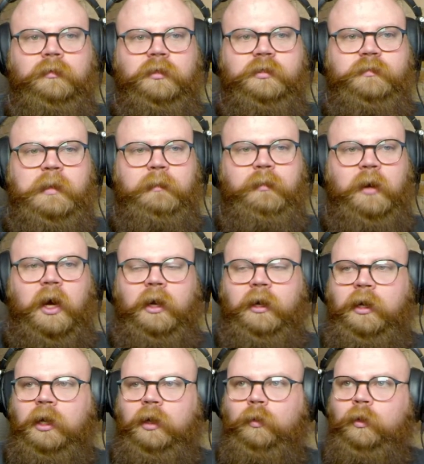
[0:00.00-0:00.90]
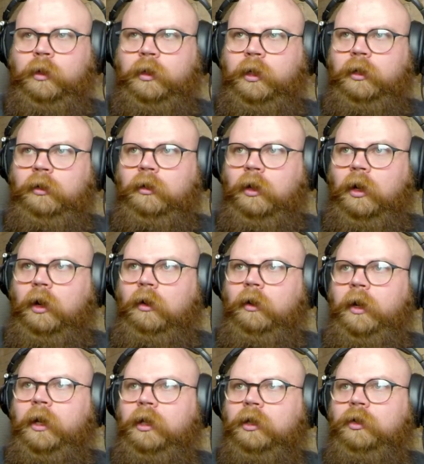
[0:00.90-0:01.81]
My bot not working? All
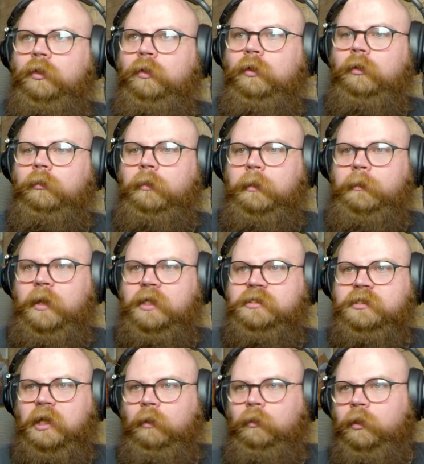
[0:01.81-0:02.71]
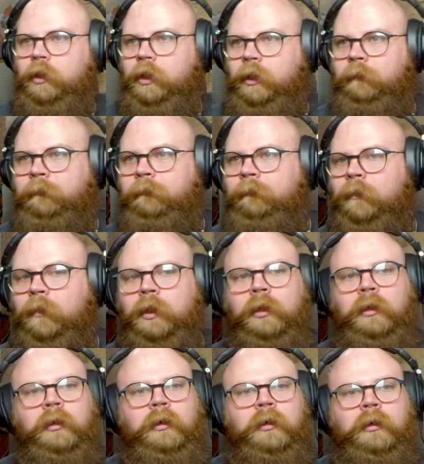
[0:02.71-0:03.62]
right, cool. My bot's not working.
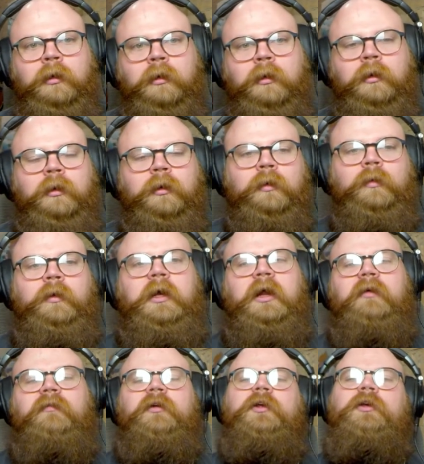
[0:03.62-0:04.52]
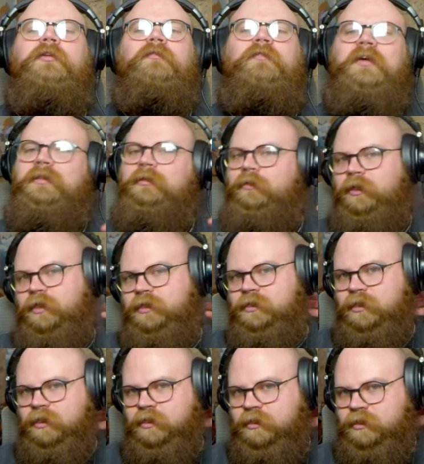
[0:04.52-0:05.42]
Whatever, you can find the
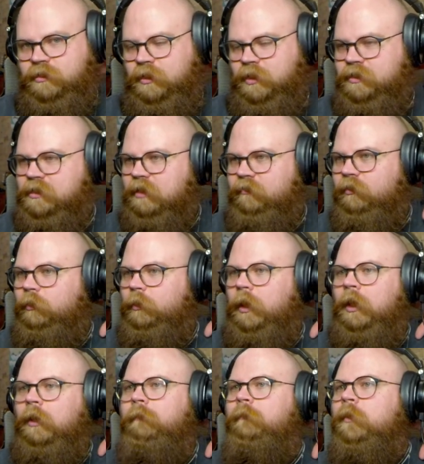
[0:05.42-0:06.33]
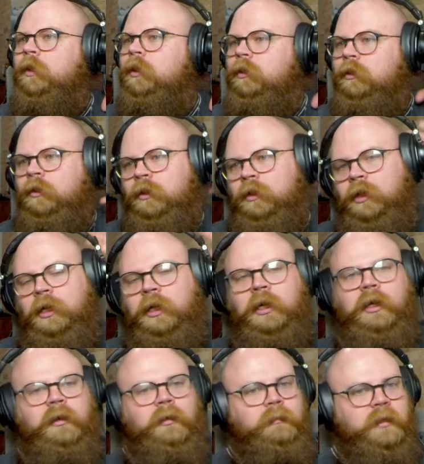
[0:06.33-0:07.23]
links. It's it's everywhere.
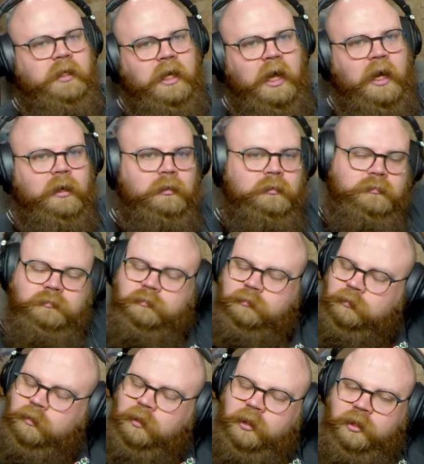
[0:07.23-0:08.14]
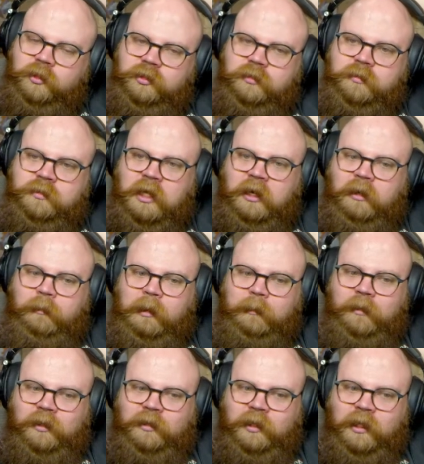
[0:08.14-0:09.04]
Uh, yeah, YouTube's kind of my
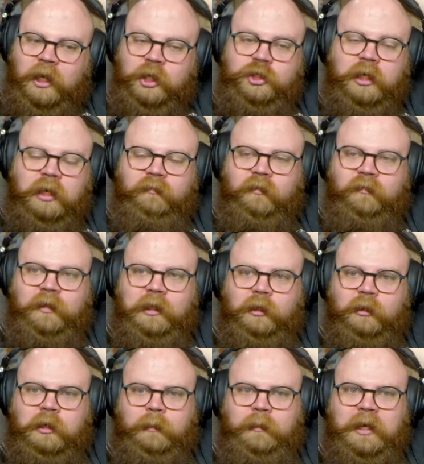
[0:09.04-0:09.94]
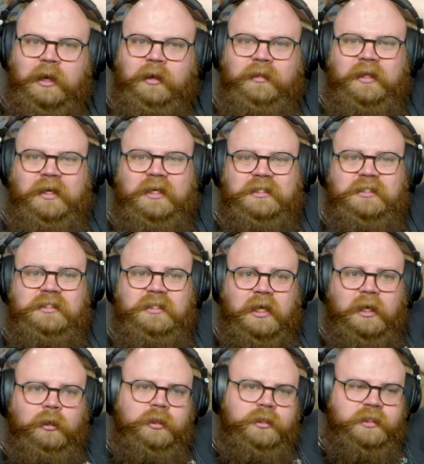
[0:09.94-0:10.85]
big thing. I should have a video coming out in the next
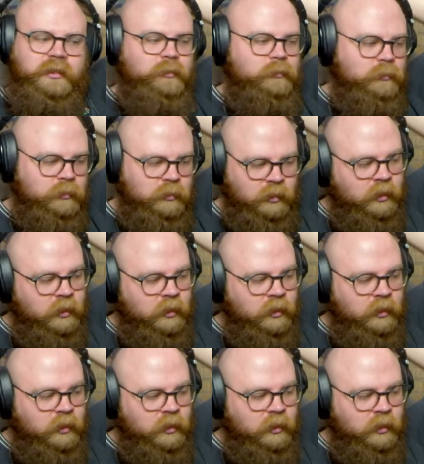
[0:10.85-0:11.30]
day or two.